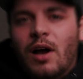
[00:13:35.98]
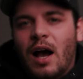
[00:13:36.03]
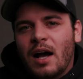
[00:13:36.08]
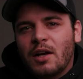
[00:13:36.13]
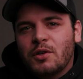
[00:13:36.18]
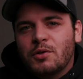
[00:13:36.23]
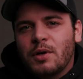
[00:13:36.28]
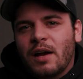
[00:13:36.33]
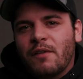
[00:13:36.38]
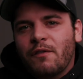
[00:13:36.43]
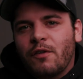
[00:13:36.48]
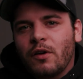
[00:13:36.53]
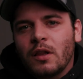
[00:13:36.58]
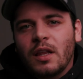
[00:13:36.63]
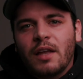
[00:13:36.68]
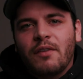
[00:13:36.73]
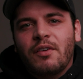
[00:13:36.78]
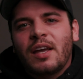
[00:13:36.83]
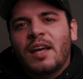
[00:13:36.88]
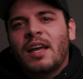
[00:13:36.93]
contract for a
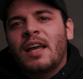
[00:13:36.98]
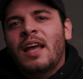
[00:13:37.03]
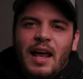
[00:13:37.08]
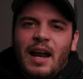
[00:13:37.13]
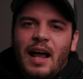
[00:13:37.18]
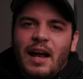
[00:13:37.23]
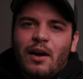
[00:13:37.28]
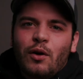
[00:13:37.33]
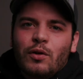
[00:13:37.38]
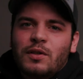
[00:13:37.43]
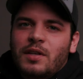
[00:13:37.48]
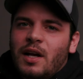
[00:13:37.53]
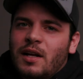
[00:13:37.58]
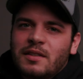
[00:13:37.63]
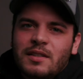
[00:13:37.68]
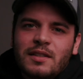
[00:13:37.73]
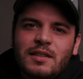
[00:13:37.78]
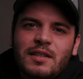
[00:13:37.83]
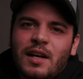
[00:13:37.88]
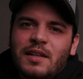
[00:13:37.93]
living, and I know
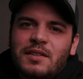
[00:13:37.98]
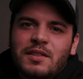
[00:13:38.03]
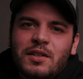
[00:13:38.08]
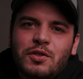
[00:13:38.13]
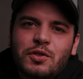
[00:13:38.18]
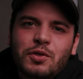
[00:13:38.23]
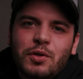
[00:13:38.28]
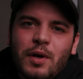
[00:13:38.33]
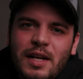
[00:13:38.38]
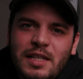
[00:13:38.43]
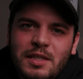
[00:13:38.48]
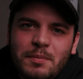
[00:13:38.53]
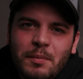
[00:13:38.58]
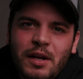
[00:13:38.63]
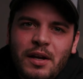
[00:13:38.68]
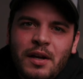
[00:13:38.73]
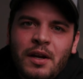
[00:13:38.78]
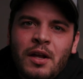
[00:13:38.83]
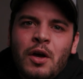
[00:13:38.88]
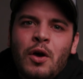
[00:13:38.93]
tons and tons of
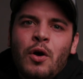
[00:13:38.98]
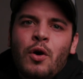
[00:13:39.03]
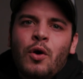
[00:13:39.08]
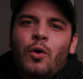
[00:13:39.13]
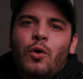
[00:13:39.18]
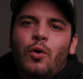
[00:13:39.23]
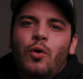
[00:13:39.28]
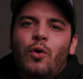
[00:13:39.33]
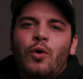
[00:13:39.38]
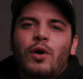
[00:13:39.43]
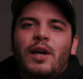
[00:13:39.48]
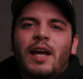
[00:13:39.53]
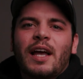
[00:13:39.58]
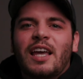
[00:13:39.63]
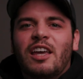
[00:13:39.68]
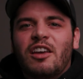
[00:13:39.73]
tradesmen who can